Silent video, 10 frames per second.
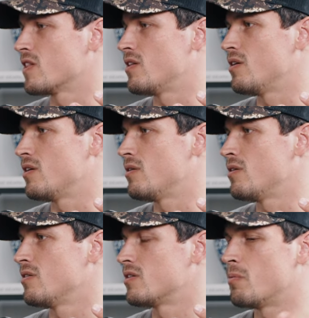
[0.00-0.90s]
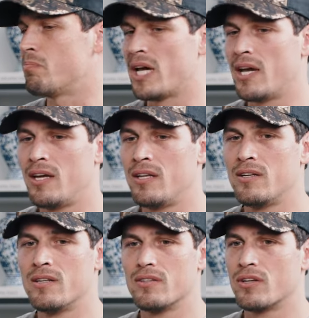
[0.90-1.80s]
the the
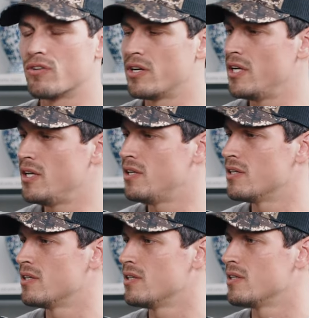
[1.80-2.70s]
pain, the greed,